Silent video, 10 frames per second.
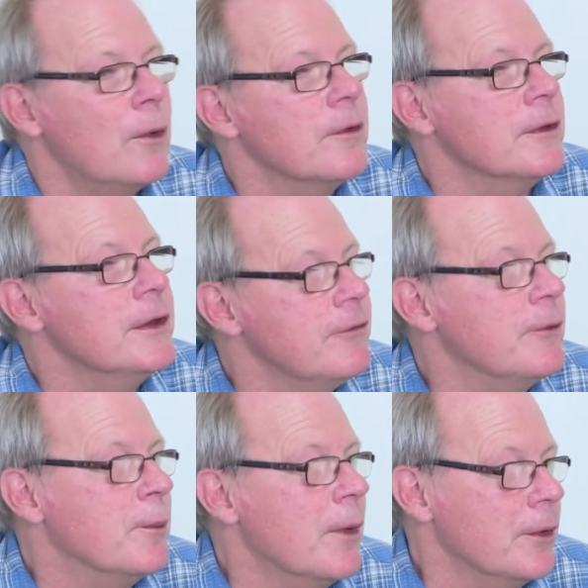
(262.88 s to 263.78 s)
Oh, I live
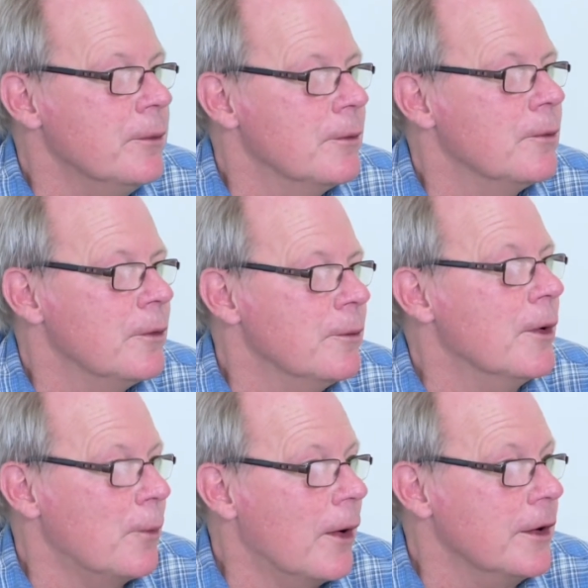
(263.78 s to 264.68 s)
with my
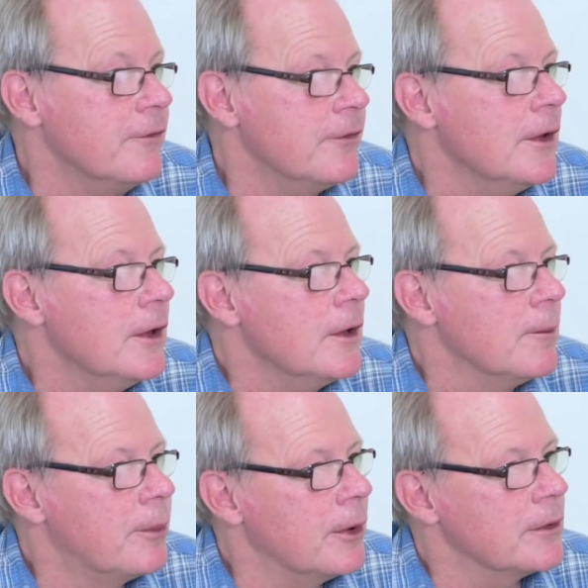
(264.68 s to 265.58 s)
wife.
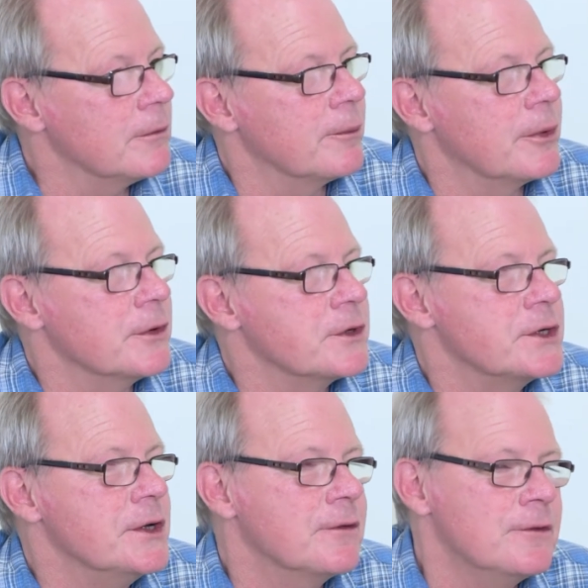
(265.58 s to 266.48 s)
But
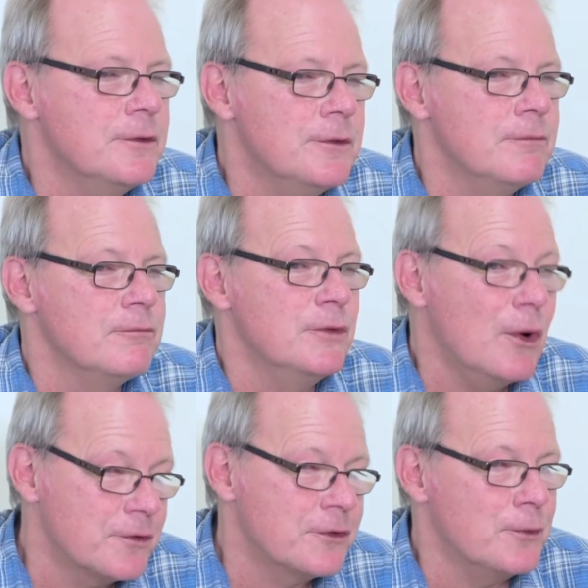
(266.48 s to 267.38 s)
she's
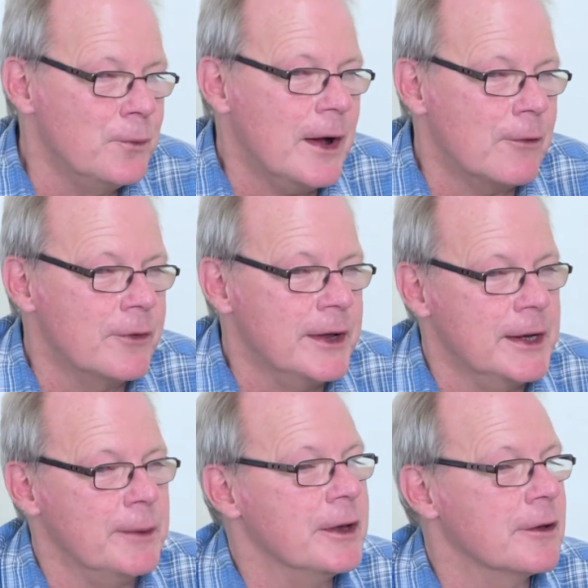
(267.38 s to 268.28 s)
not too well,
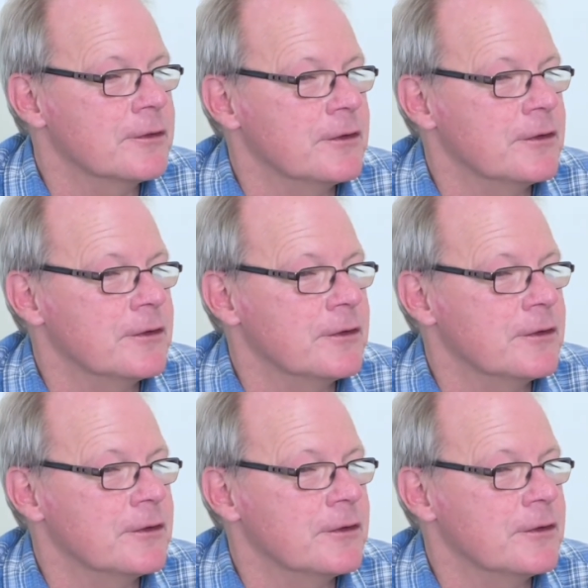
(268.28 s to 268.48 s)
really, because